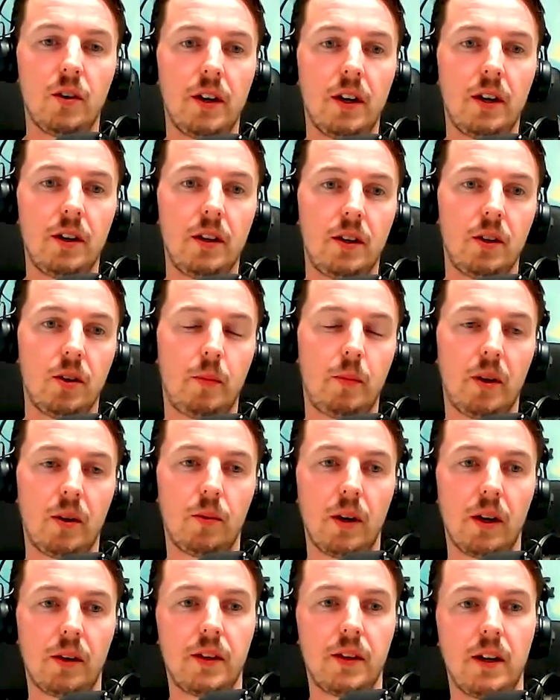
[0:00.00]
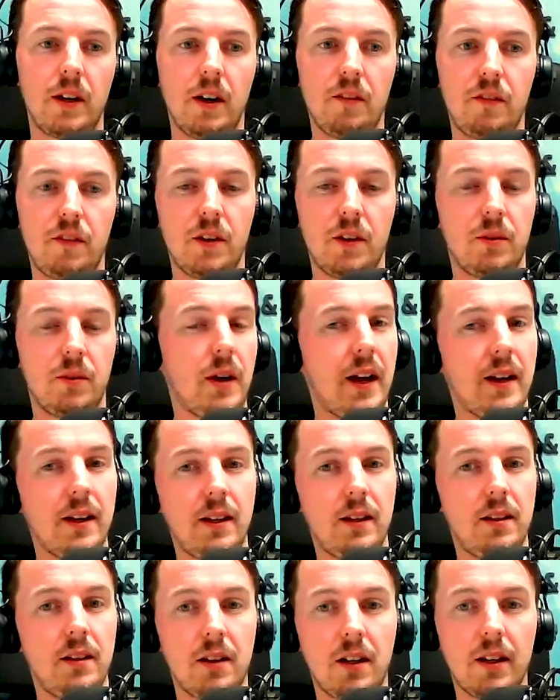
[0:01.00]
I know you do a bit of work at the IRFU.
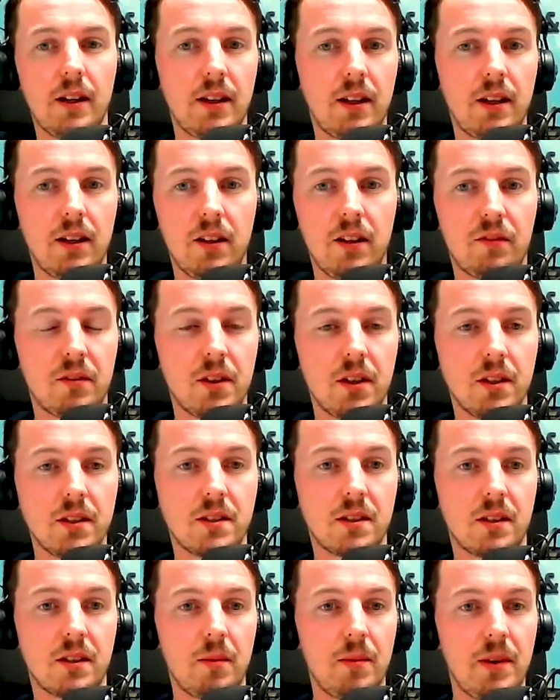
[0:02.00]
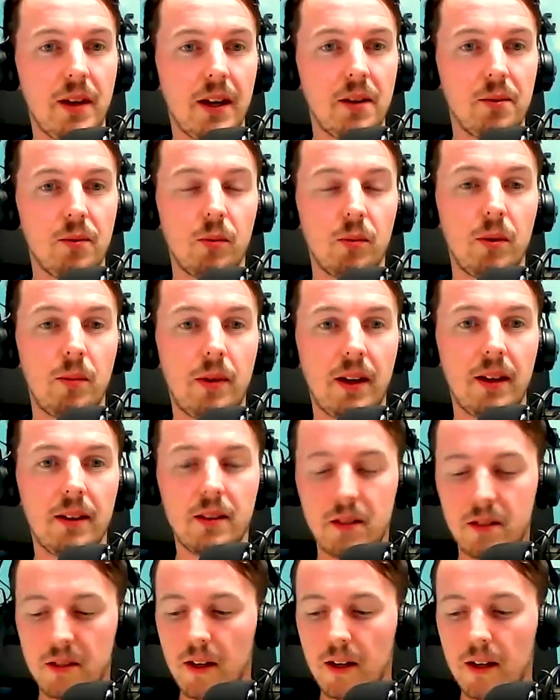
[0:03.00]
Any idea if there's going to be any rugby played
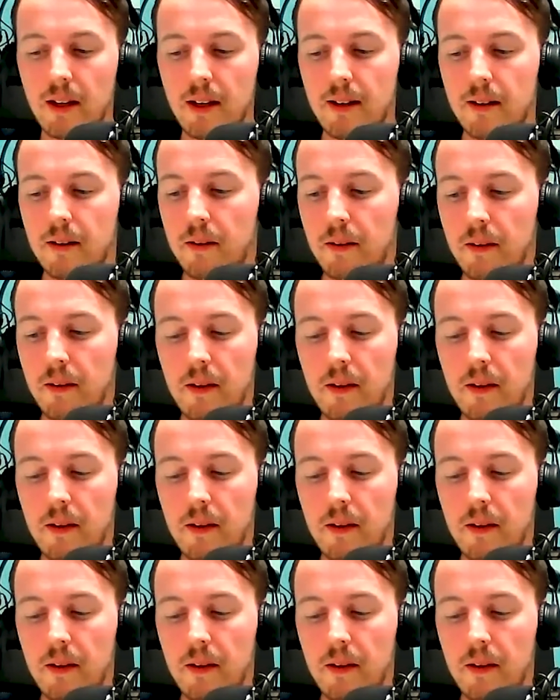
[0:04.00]
this year, Keelan?